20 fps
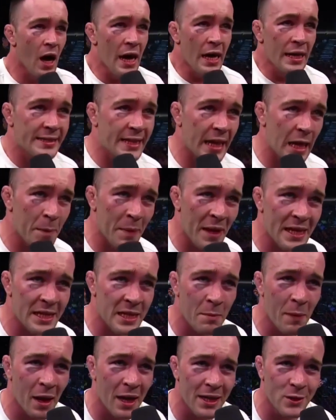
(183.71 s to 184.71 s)
Team Easy
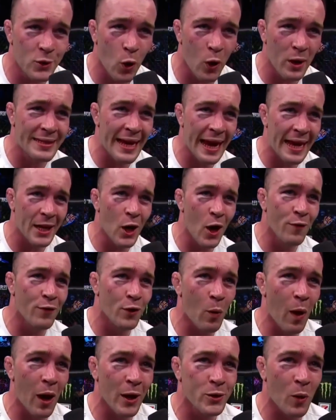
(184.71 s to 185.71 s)
Money Tour taking over the
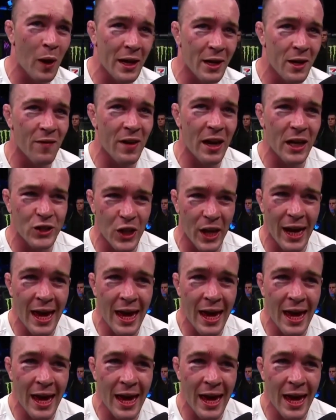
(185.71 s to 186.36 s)
welterweight division.